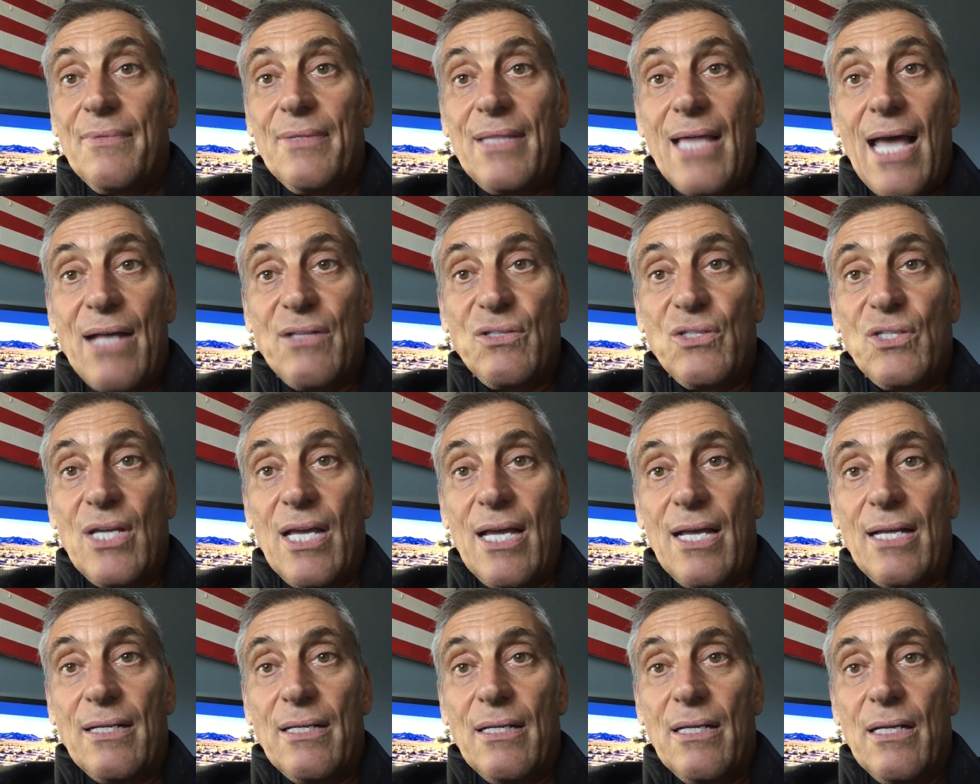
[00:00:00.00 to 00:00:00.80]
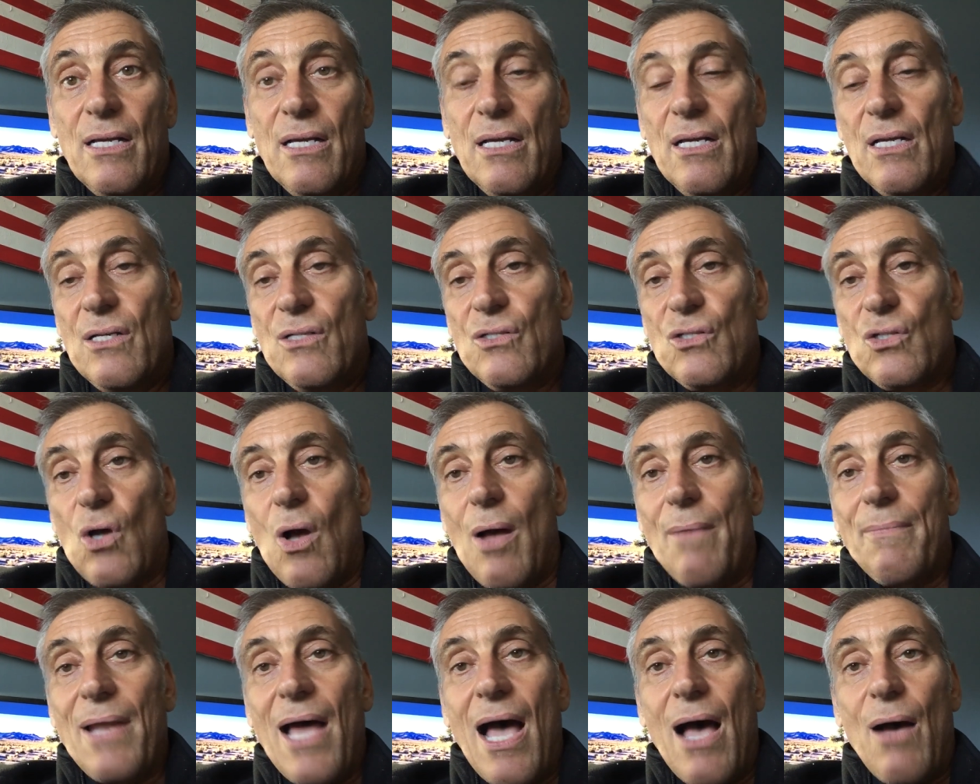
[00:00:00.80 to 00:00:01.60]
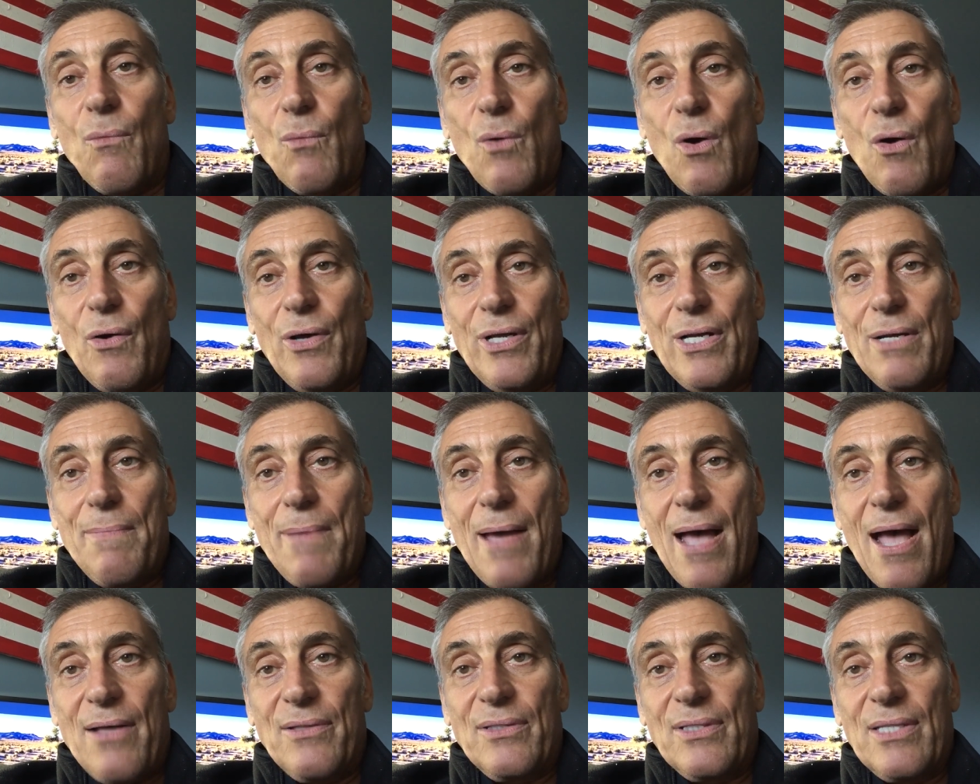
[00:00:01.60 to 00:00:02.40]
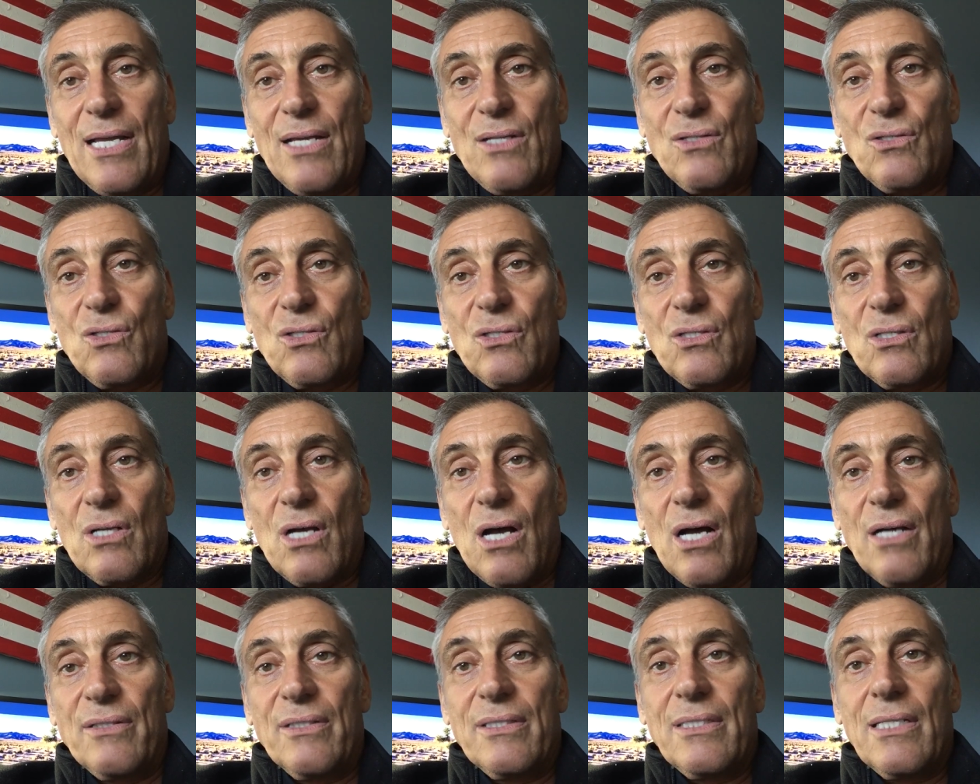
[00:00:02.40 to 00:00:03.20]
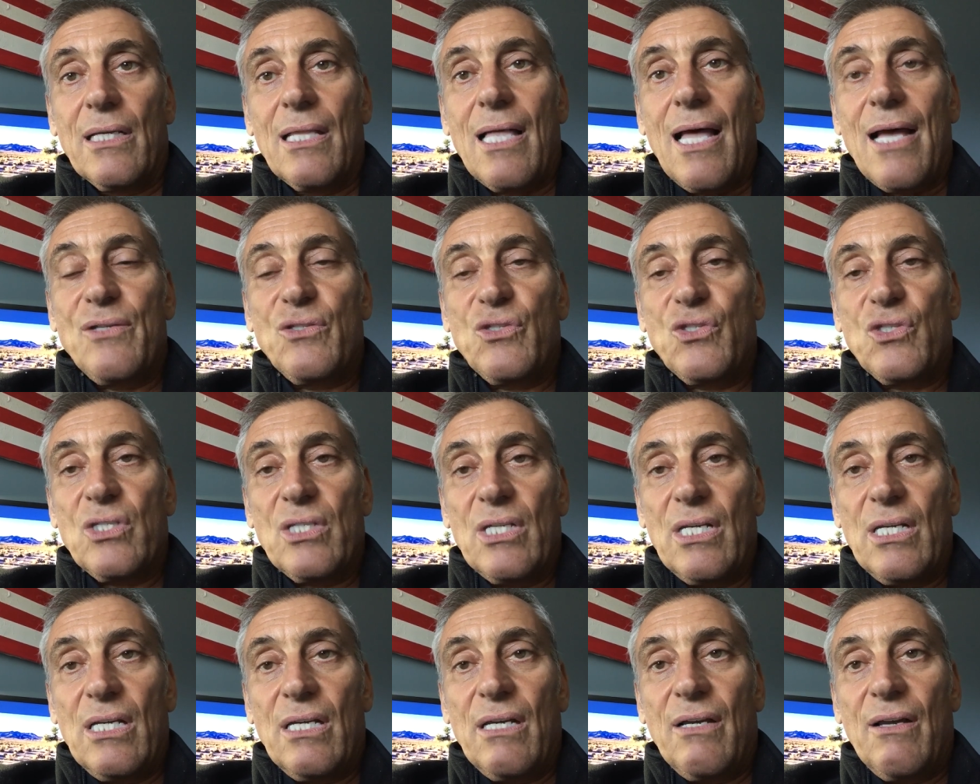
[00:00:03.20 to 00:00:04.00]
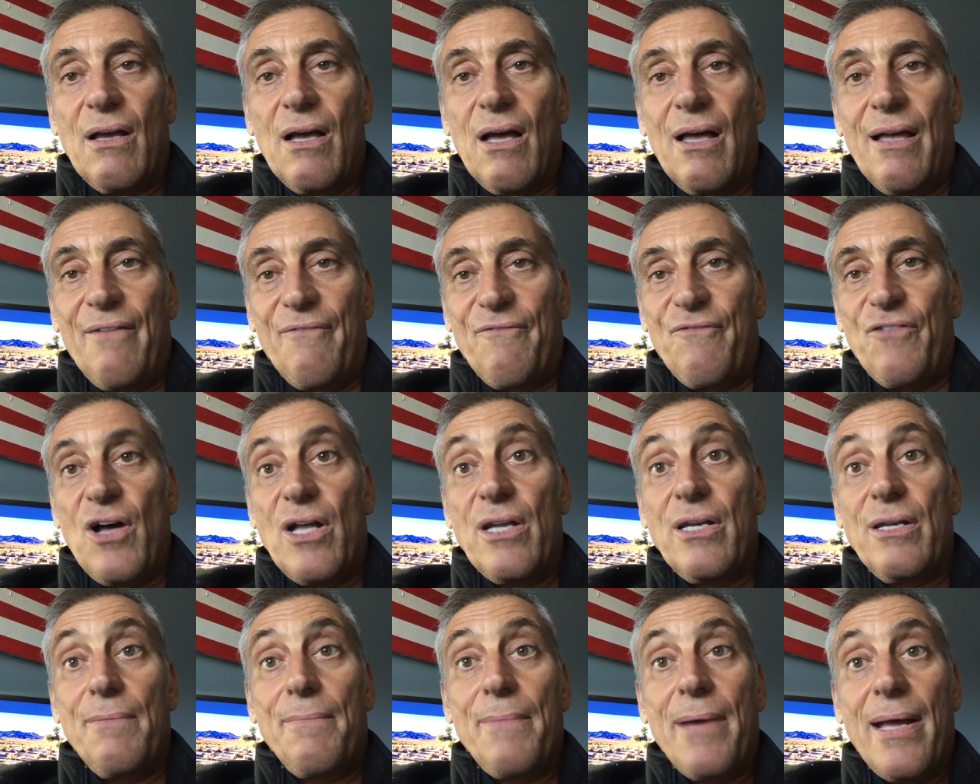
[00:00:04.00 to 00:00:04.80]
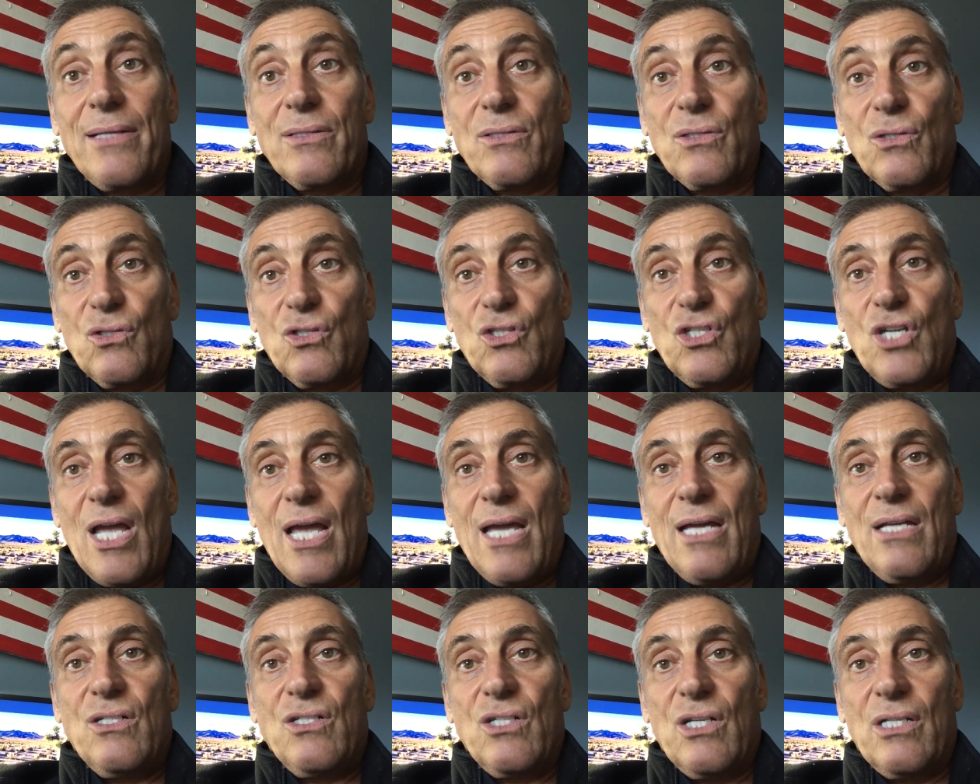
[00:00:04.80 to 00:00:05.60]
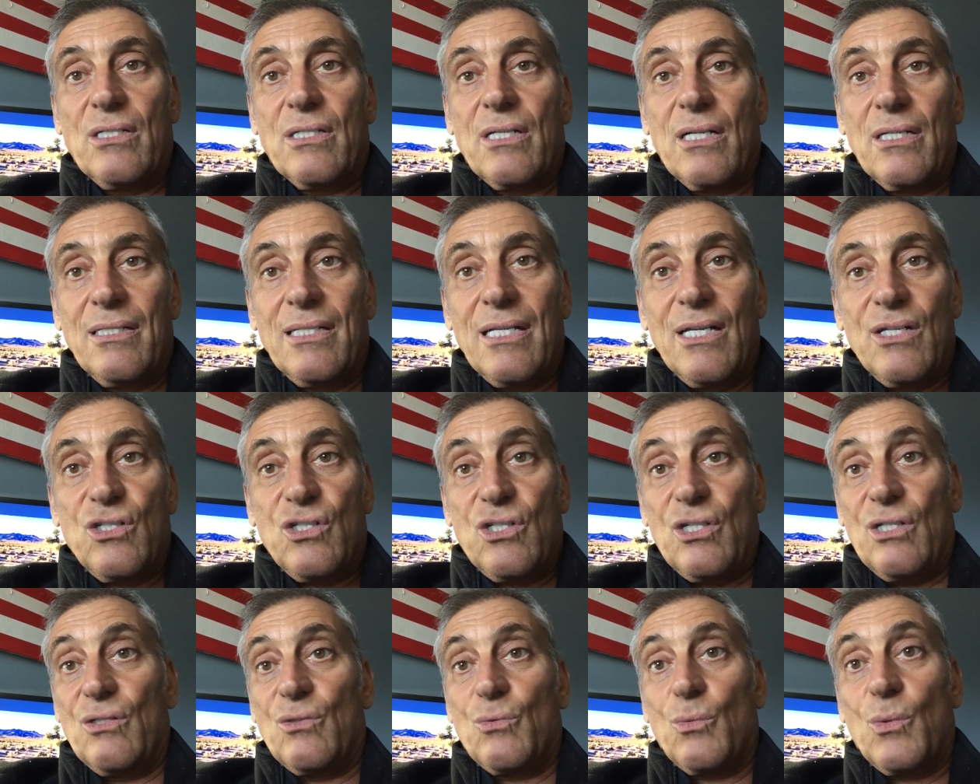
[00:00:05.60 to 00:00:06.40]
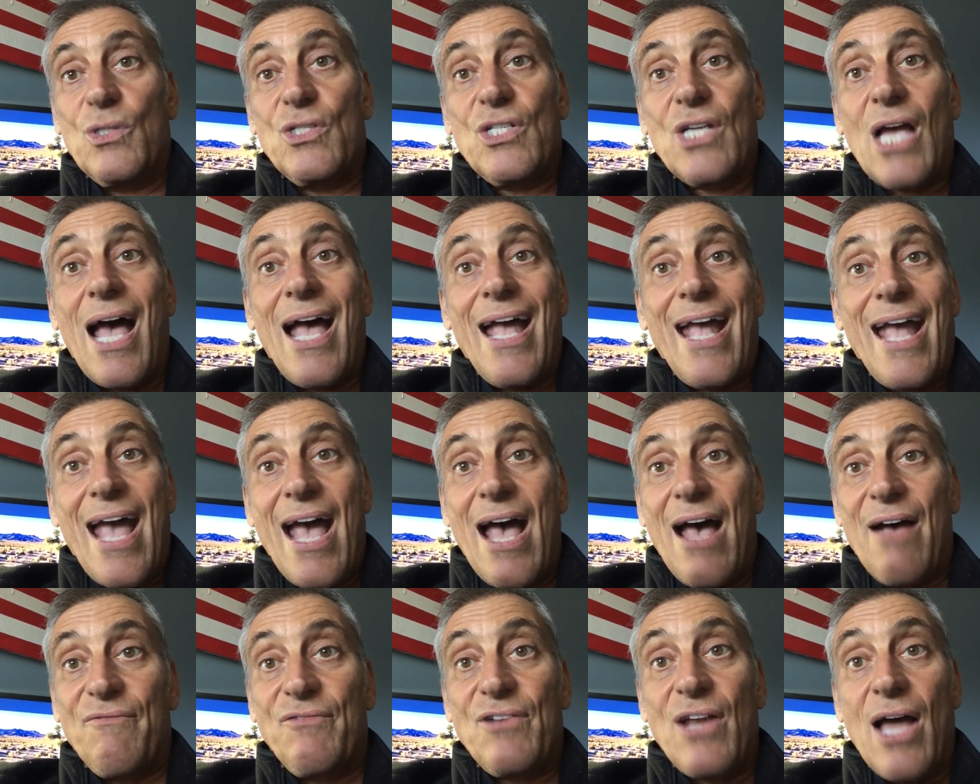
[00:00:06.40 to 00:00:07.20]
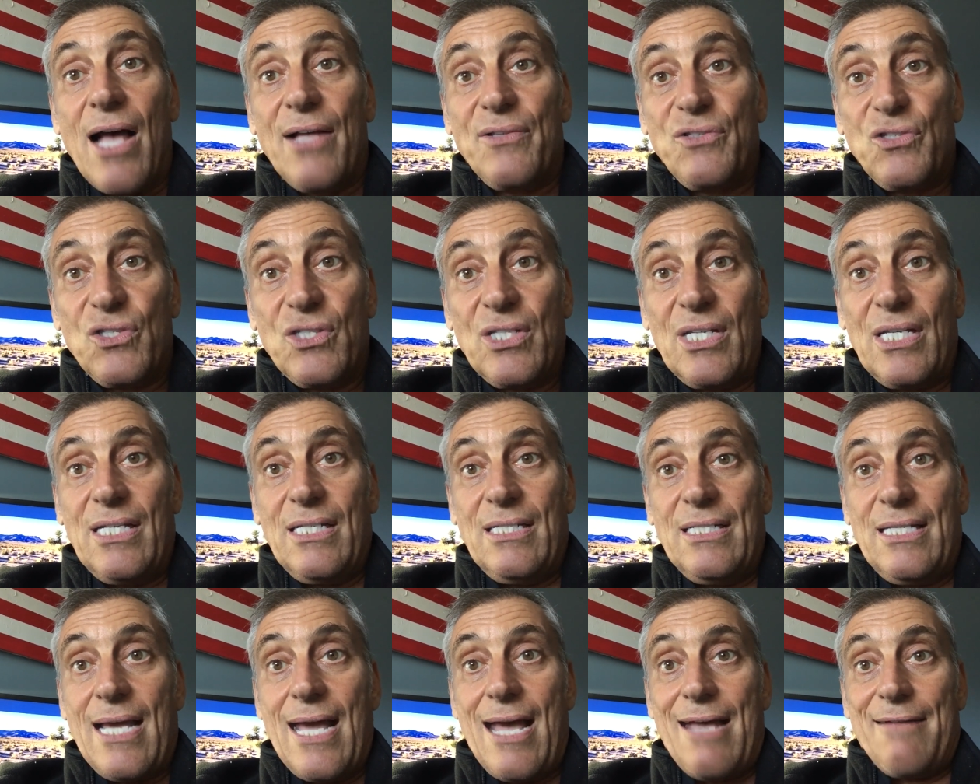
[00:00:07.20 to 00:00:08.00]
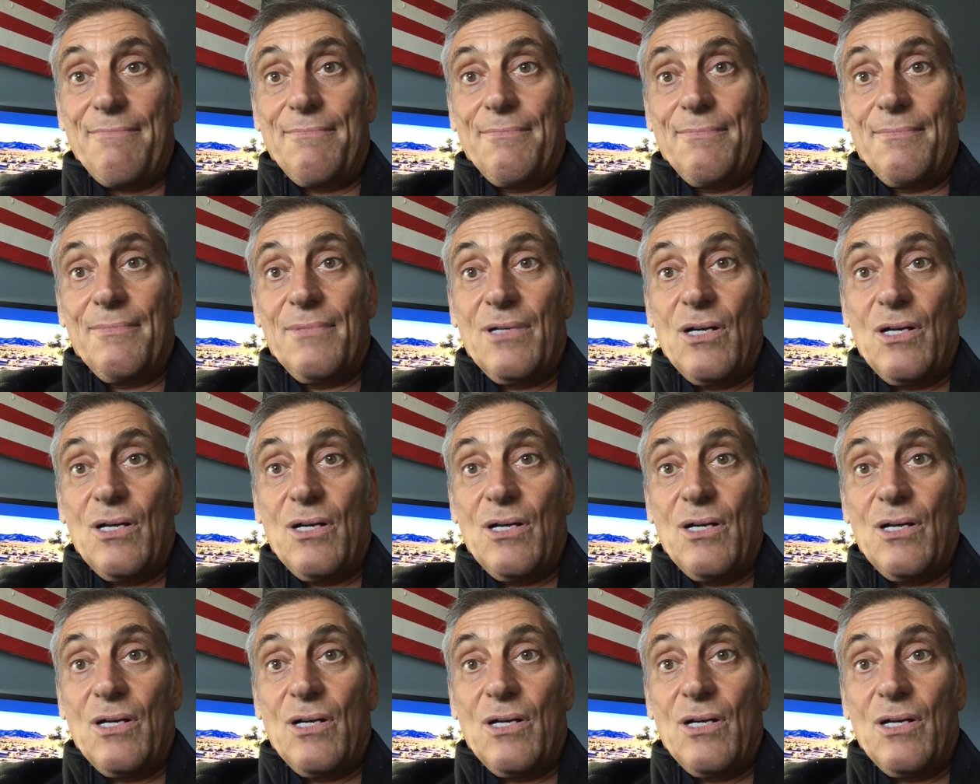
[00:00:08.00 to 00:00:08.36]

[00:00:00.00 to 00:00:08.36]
That's it. So I'm not worried about this until I see a fundamental change in conditions, which I have not seen yet.